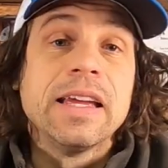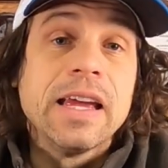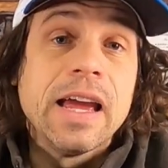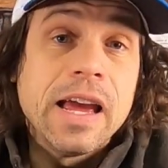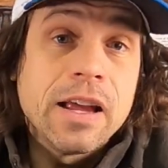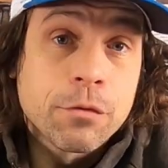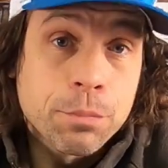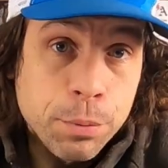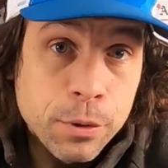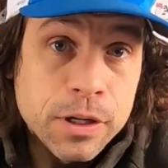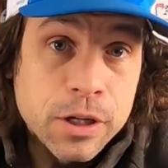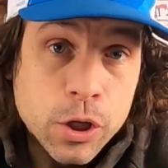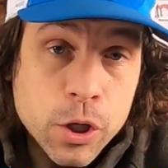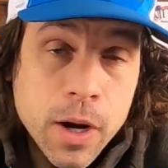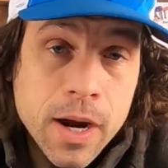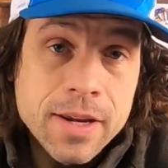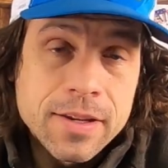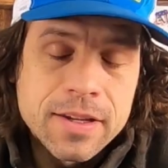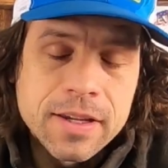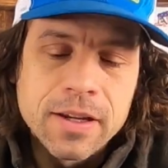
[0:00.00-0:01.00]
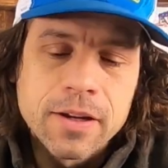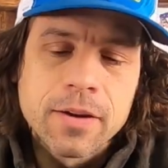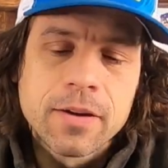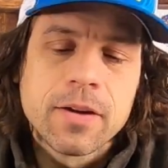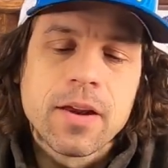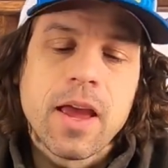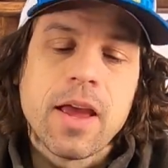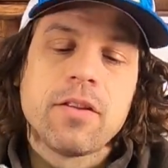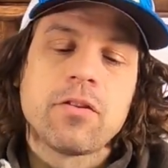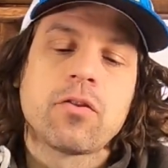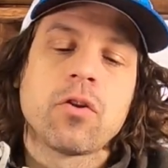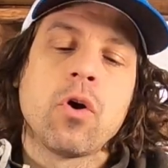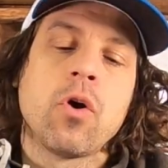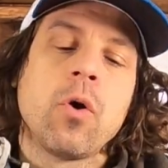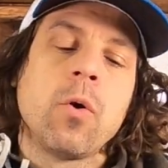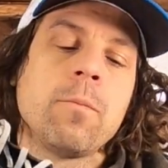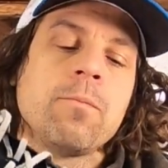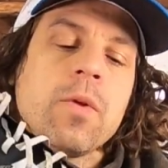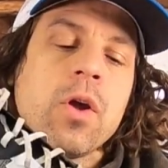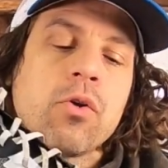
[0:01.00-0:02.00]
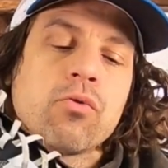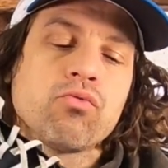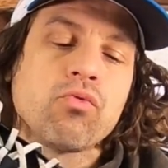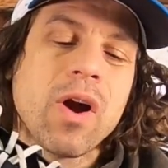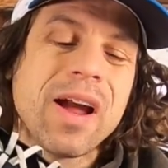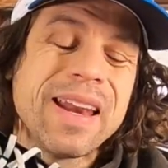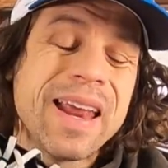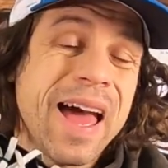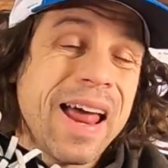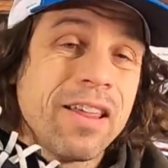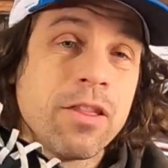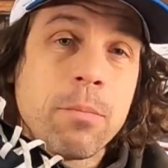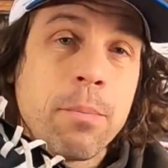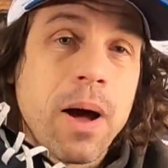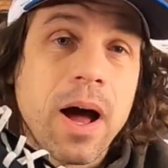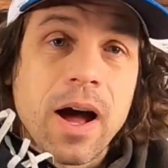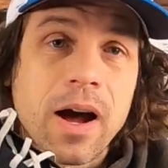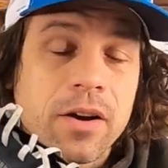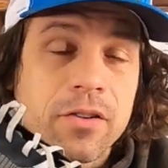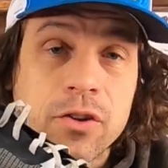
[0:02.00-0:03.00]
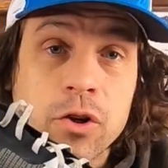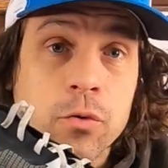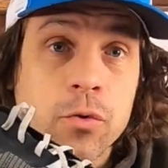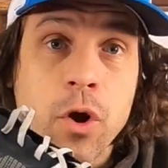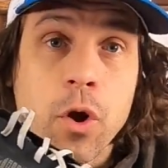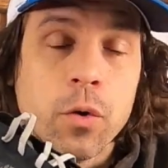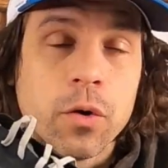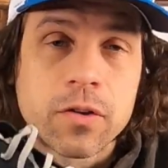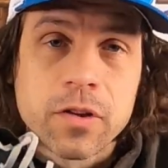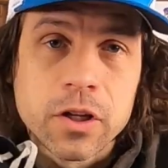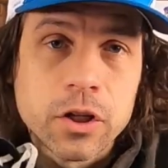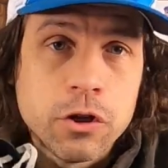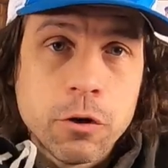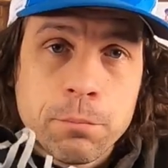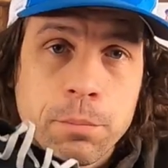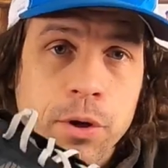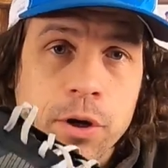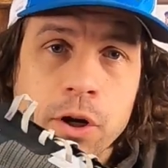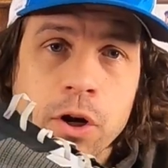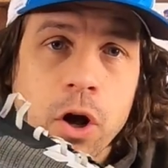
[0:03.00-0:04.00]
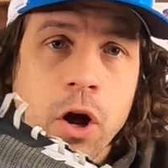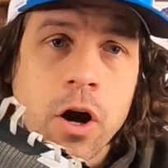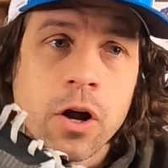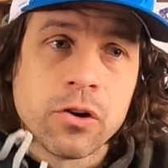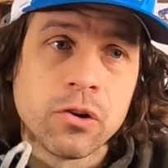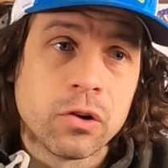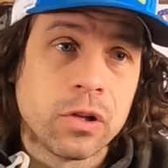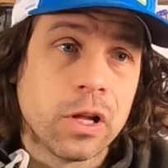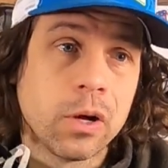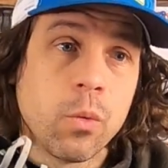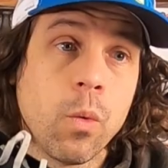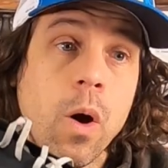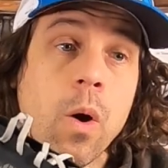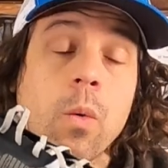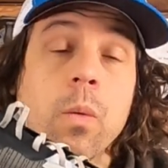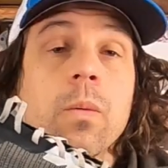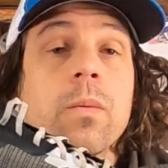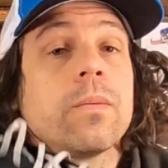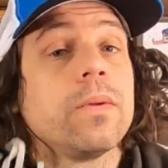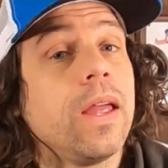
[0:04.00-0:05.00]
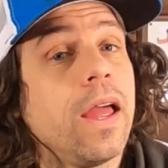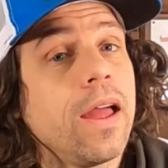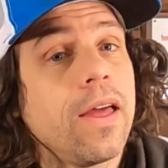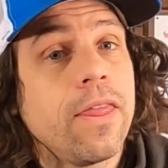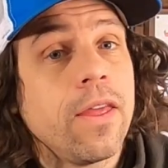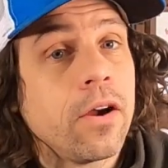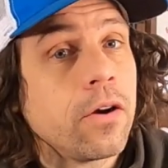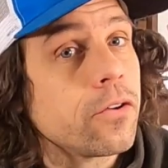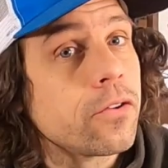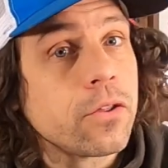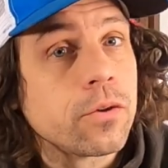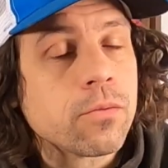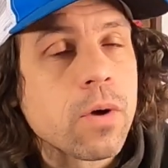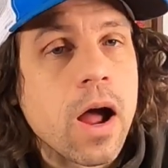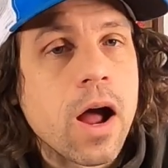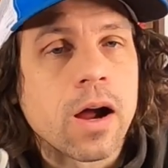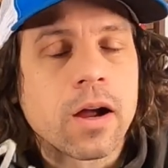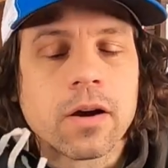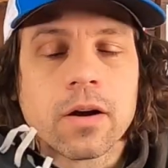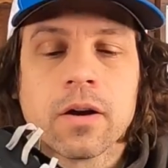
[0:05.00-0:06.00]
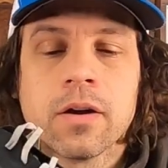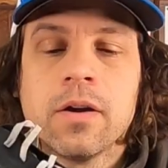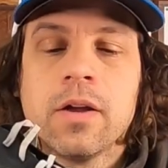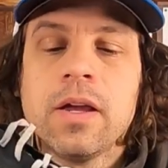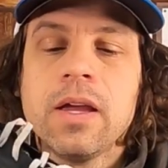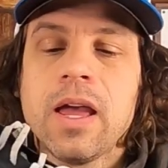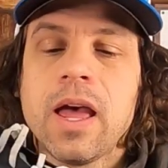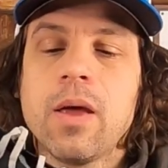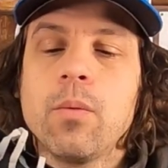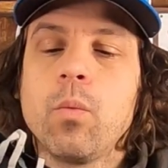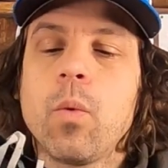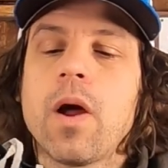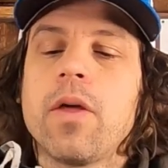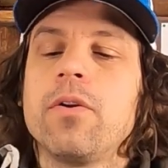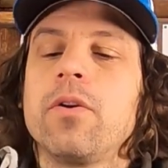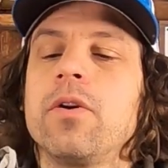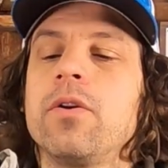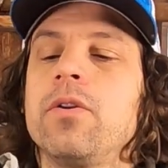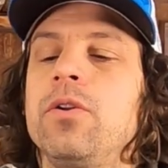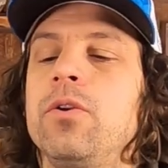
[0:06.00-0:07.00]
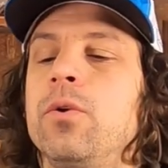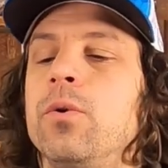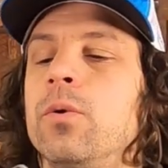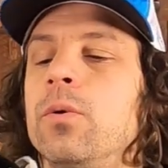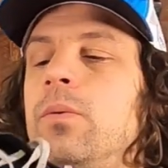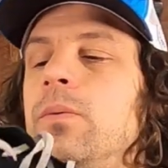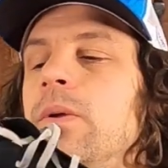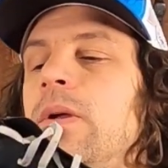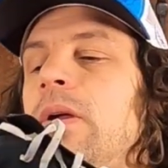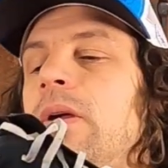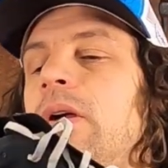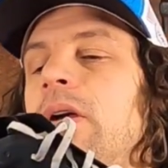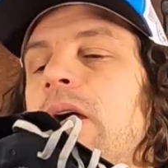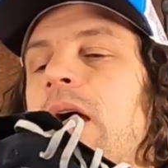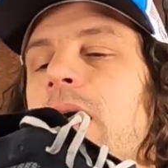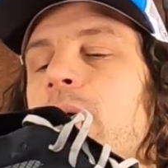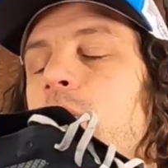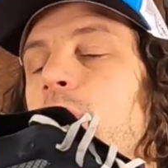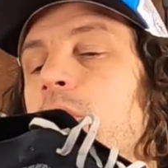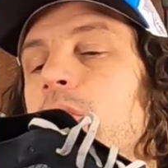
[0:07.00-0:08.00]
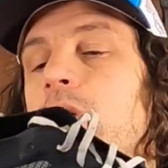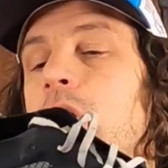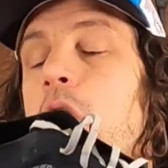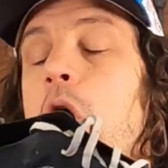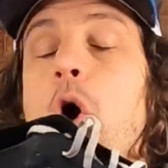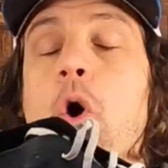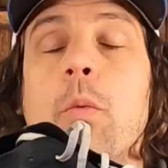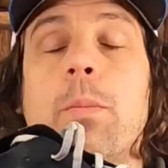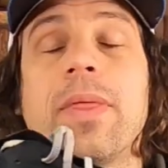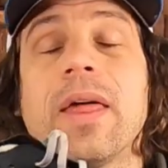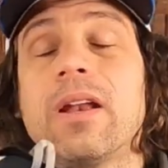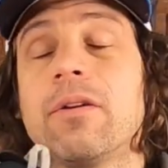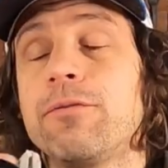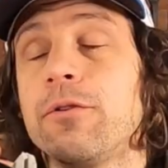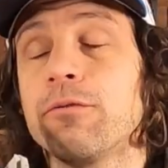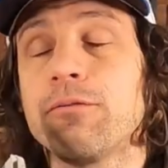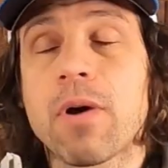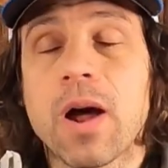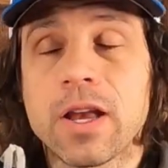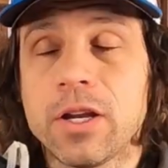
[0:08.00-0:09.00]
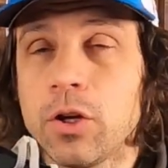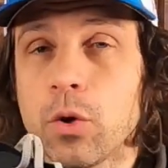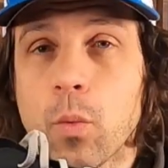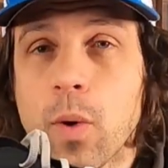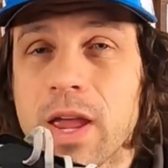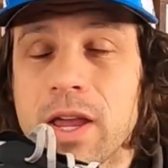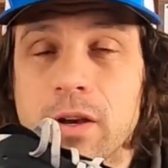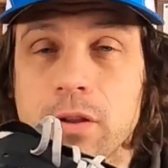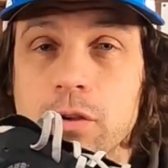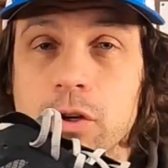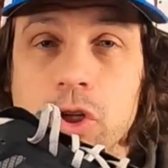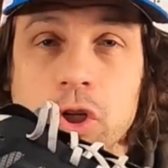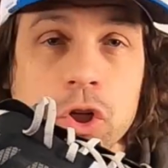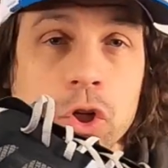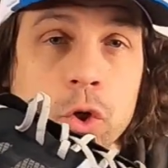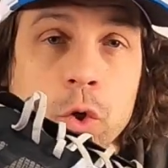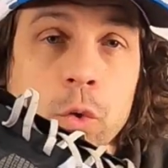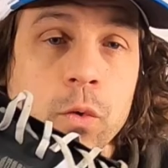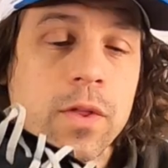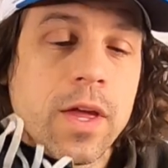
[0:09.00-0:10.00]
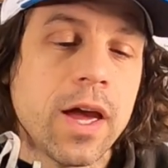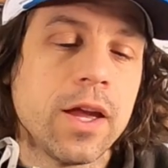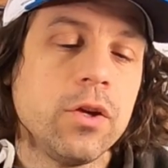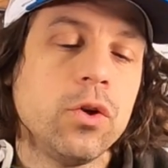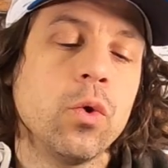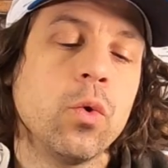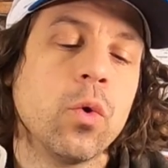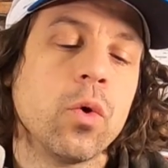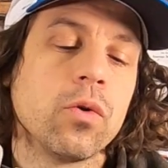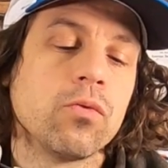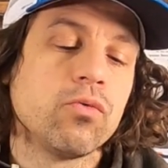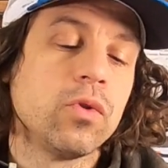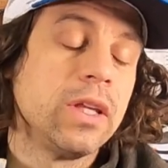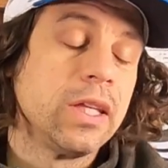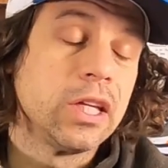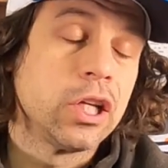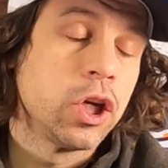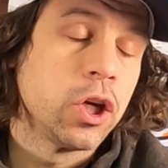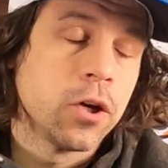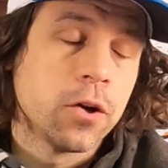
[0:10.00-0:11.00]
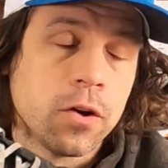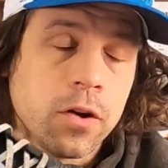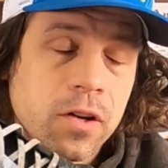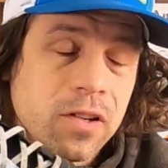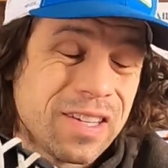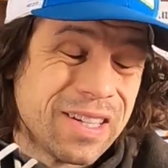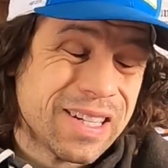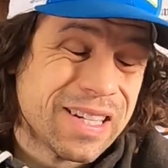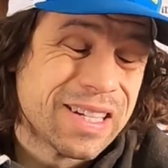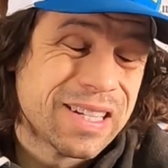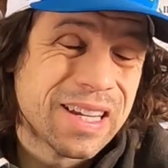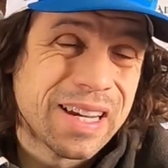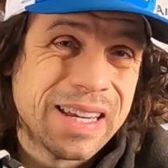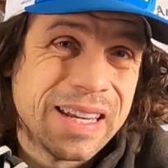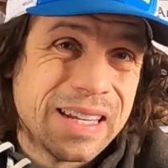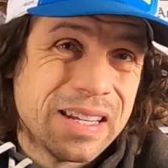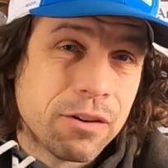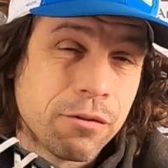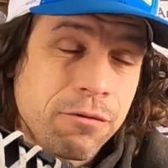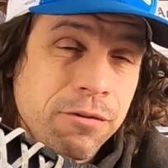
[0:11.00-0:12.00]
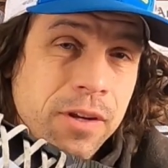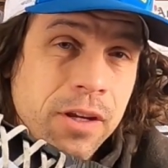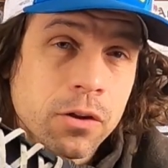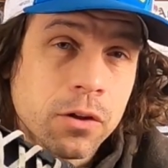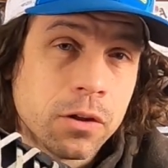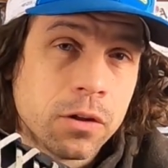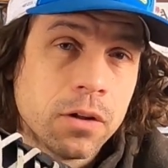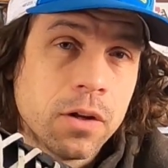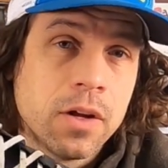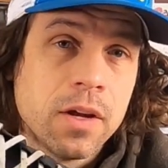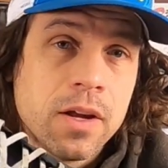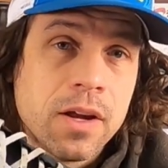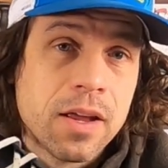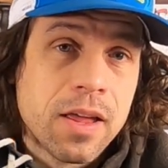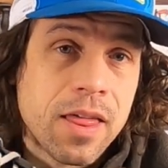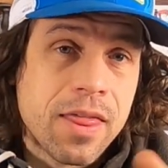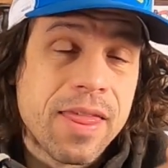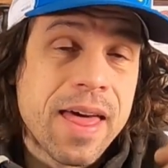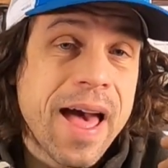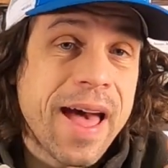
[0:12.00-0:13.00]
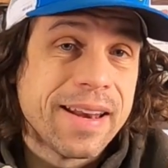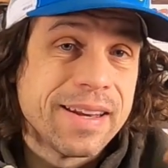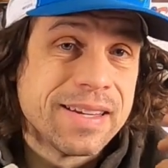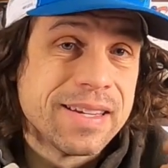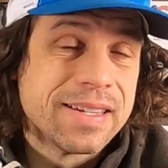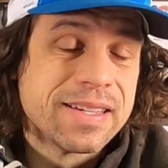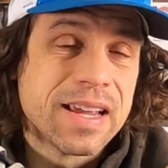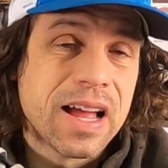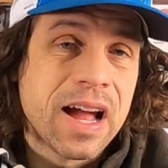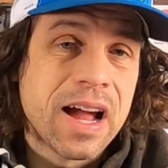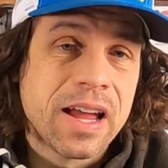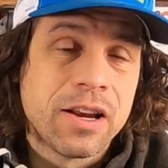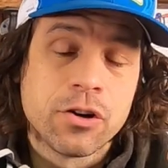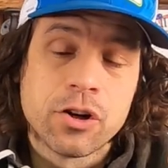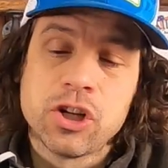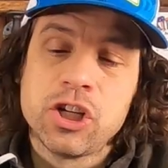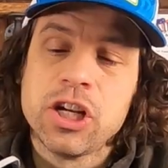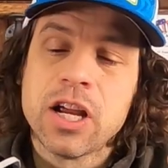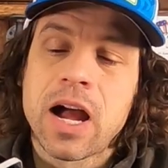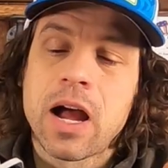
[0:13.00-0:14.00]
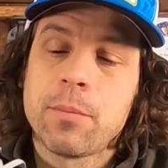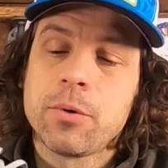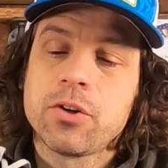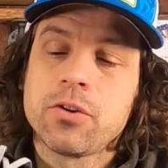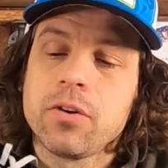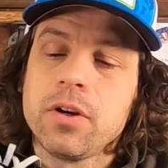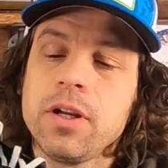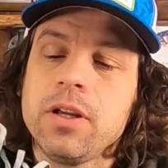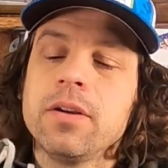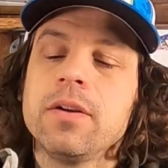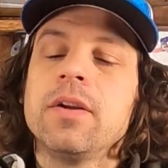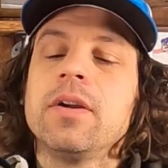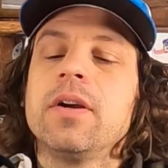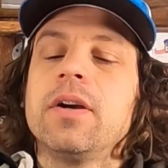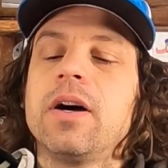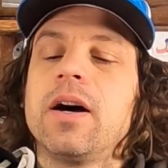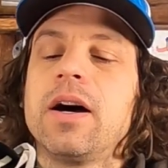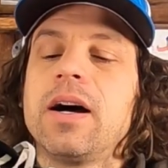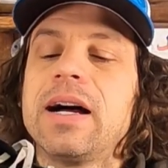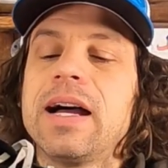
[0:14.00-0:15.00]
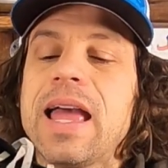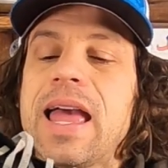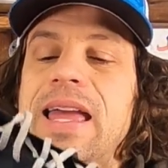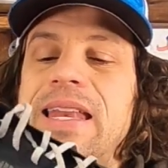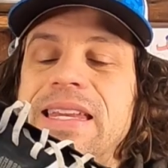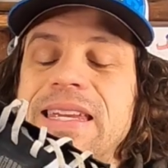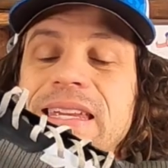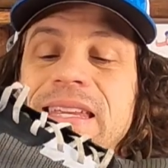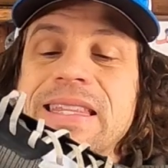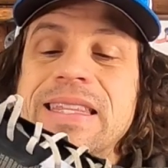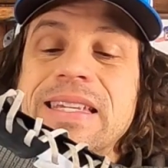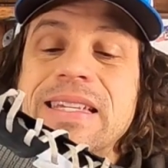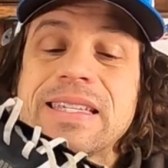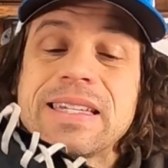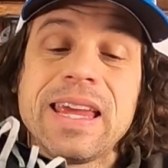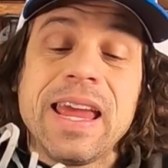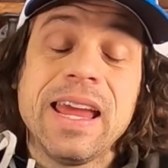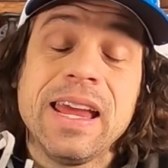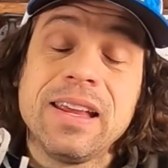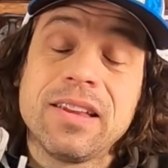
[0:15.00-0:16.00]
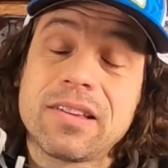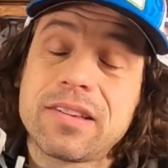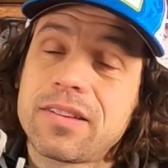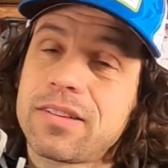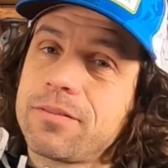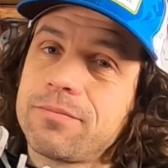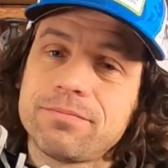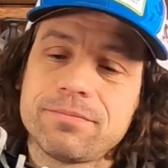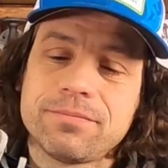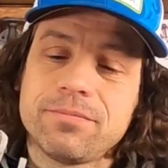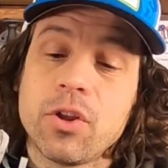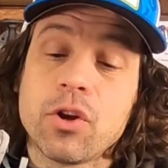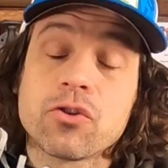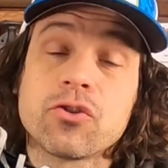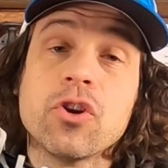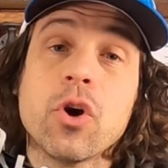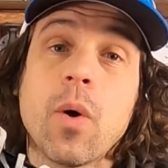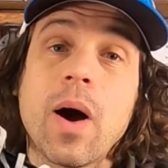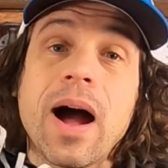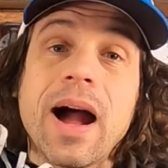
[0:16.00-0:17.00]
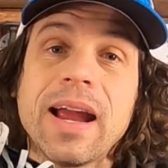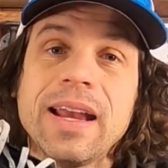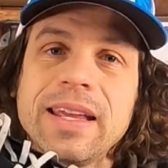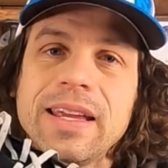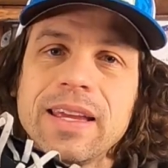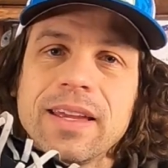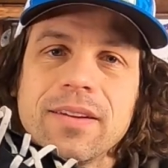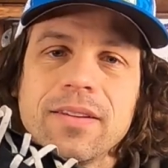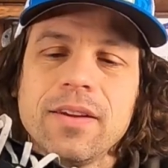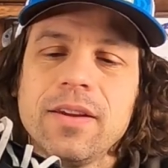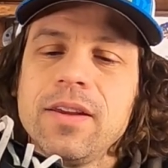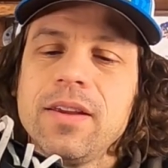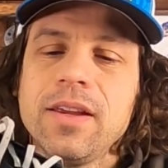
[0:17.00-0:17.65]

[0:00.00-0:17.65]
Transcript: It's pretty crazy. And so right out of the box, you notice it. You put it on, you're like, whoa, yeah, there's the rocker. And I would hope that if you're finding your way into the shoe that you're really curious and excited to feel that design or geometry. And in this case, there's no hiding it.